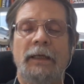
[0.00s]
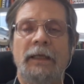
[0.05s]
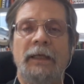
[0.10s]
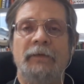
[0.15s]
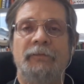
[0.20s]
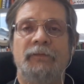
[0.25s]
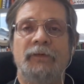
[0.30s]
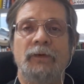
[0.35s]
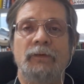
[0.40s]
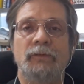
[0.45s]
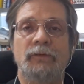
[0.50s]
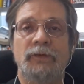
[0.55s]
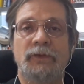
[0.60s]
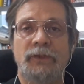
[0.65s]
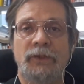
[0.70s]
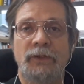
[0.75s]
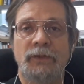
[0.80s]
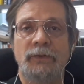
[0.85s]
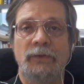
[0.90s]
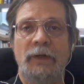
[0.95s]
If you
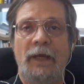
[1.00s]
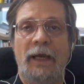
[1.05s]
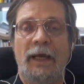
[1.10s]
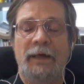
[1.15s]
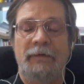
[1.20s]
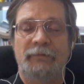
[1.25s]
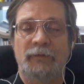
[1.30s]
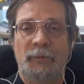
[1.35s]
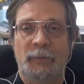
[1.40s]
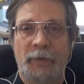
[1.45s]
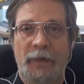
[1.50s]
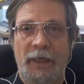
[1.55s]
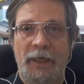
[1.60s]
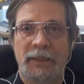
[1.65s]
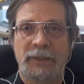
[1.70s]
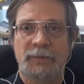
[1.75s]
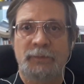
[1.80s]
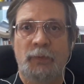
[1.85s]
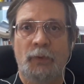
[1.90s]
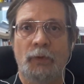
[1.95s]
do have a
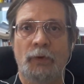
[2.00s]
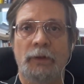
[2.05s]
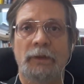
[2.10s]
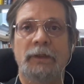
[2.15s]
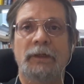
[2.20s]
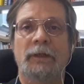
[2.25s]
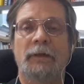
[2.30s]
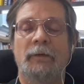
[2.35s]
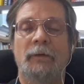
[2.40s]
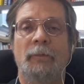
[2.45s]
passport,